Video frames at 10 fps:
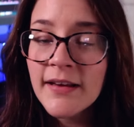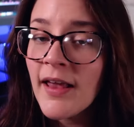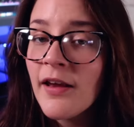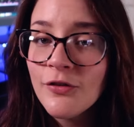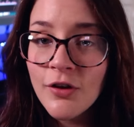to
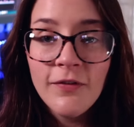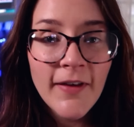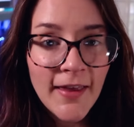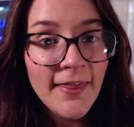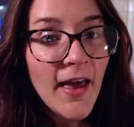get yourself
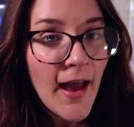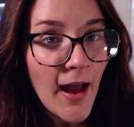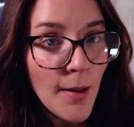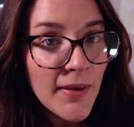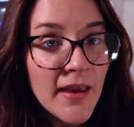in the
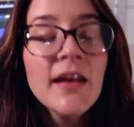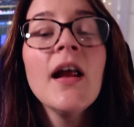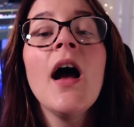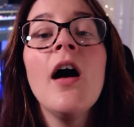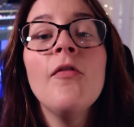habit
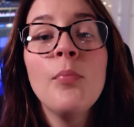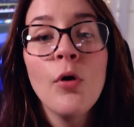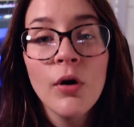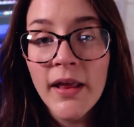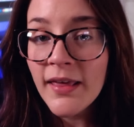of
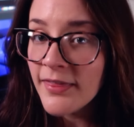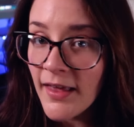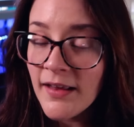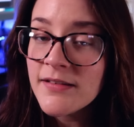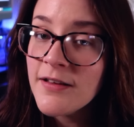putting
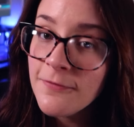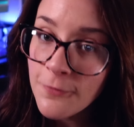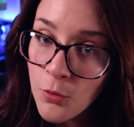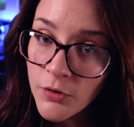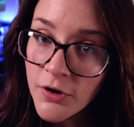things in
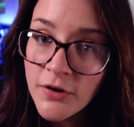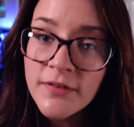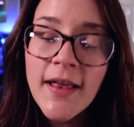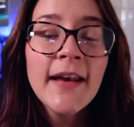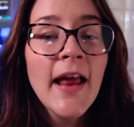
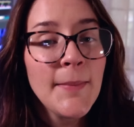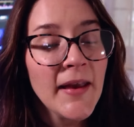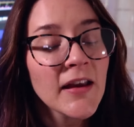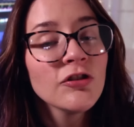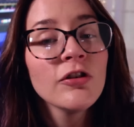folders and
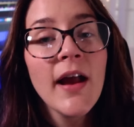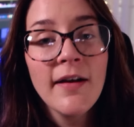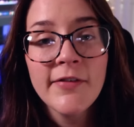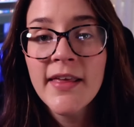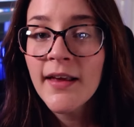making sure
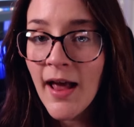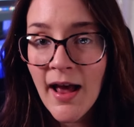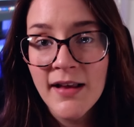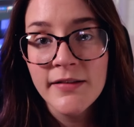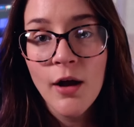everything
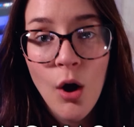has a